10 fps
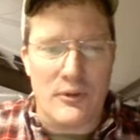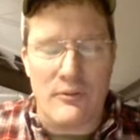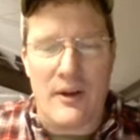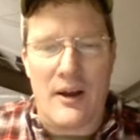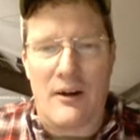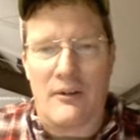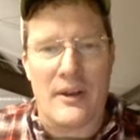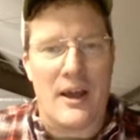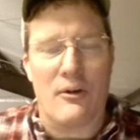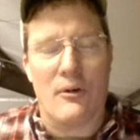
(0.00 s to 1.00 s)
Duvel.
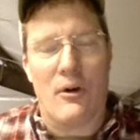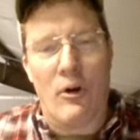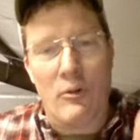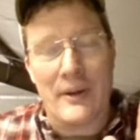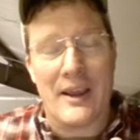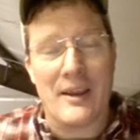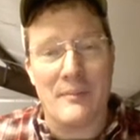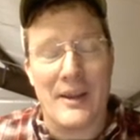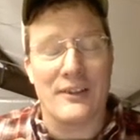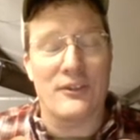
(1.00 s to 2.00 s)
Now
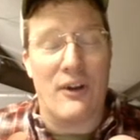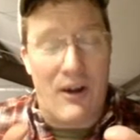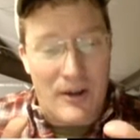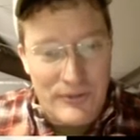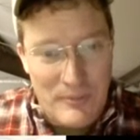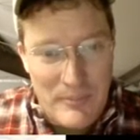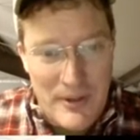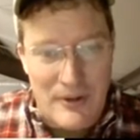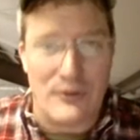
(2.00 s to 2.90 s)
Ommegang makes awesome beer.